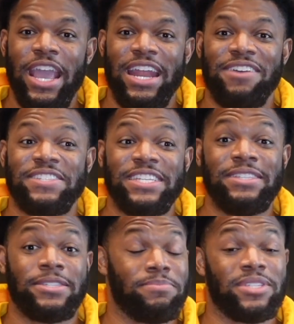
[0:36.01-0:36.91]
and I've
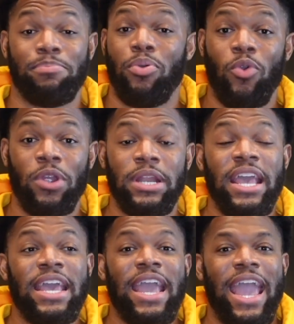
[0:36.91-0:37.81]
seen some support
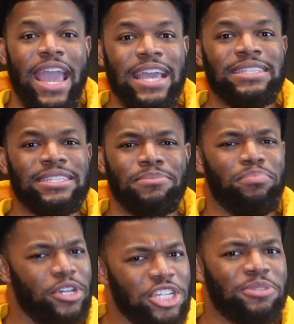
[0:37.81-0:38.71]
and some
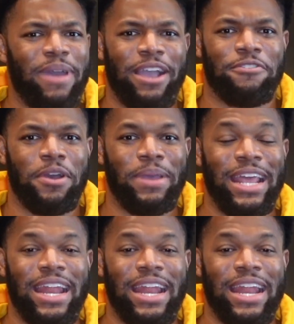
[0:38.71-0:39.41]
pushback from it,